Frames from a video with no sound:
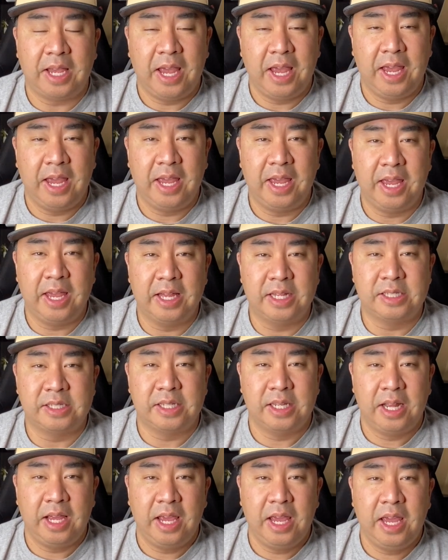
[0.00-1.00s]
and
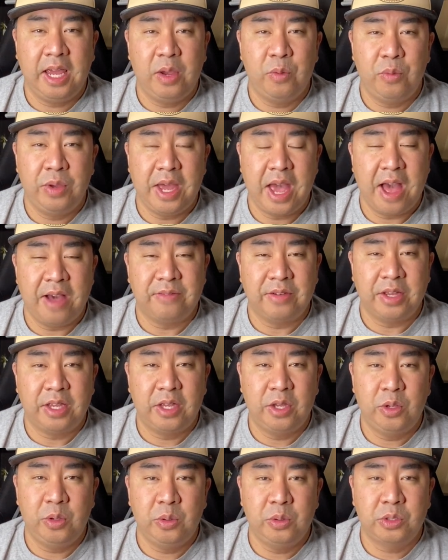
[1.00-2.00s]
today we have a
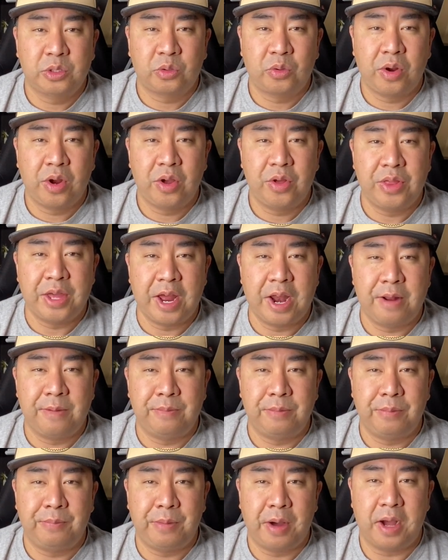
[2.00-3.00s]
huge grail that
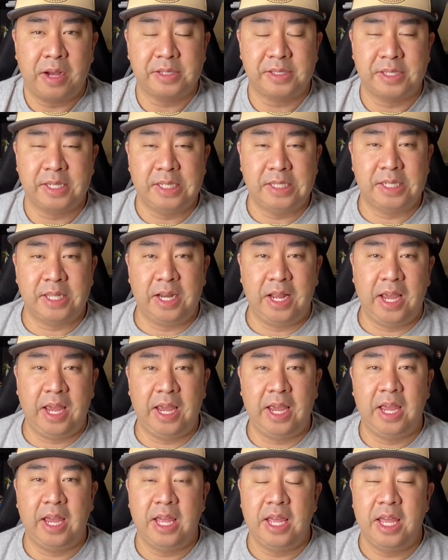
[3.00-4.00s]
I'm unboxing
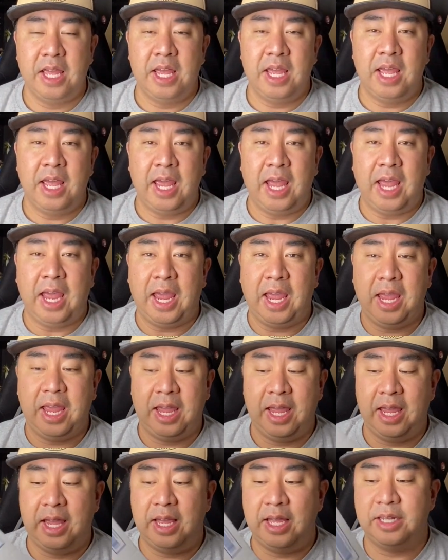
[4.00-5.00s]
today,
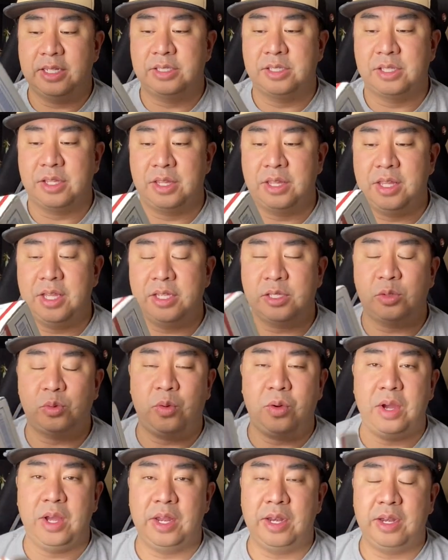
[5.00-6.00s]
and this
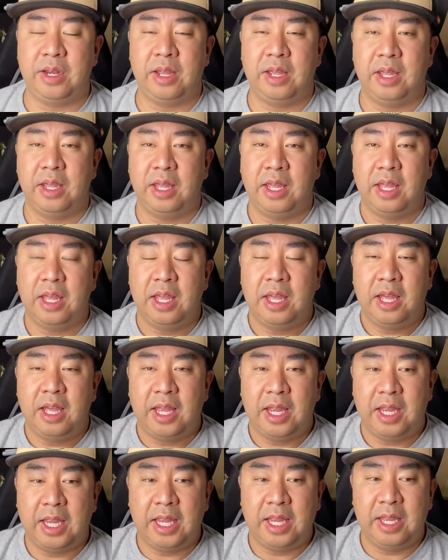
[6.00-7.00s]
one
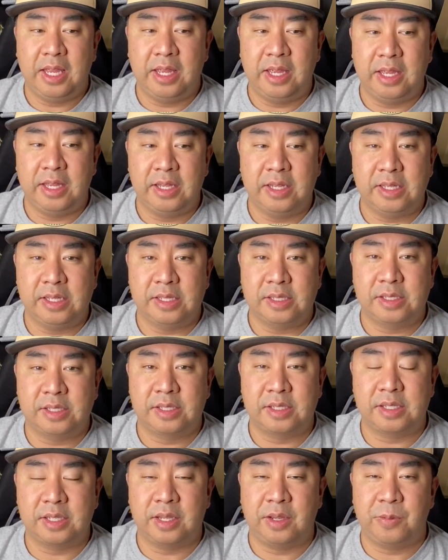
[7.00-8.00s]

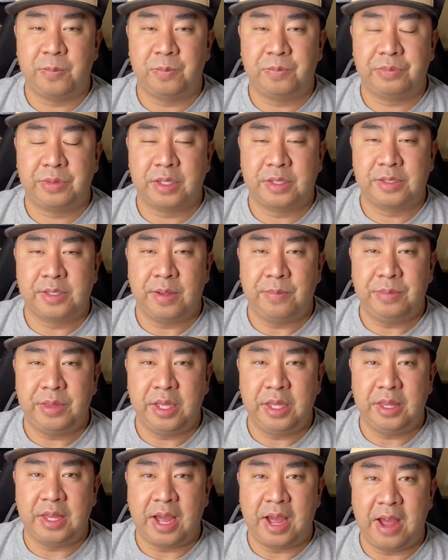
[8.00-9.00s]
is
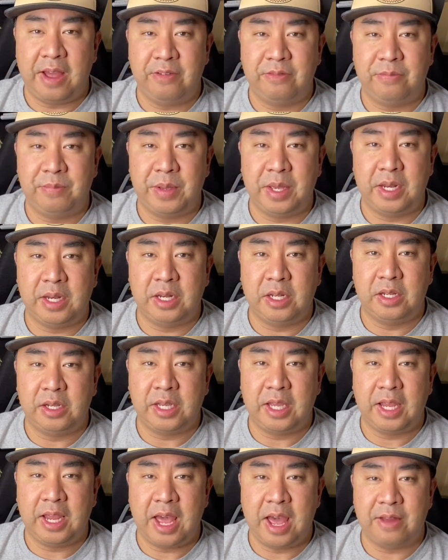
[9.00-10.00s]
something that I've been
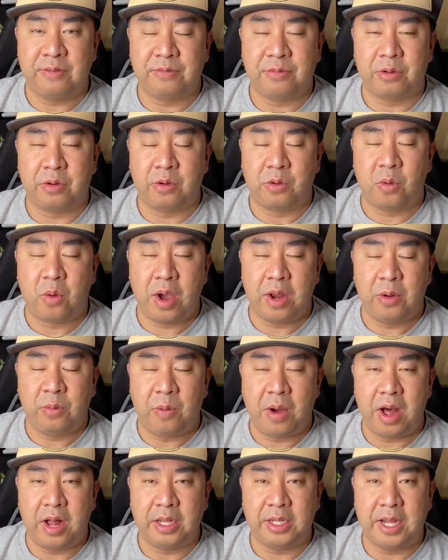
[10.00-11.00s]
looking at for quite a
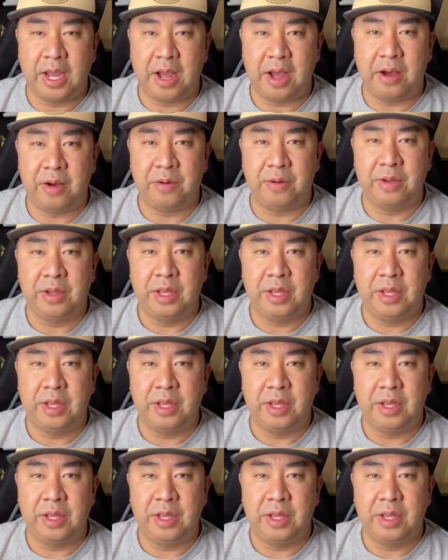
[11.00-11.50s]
while now.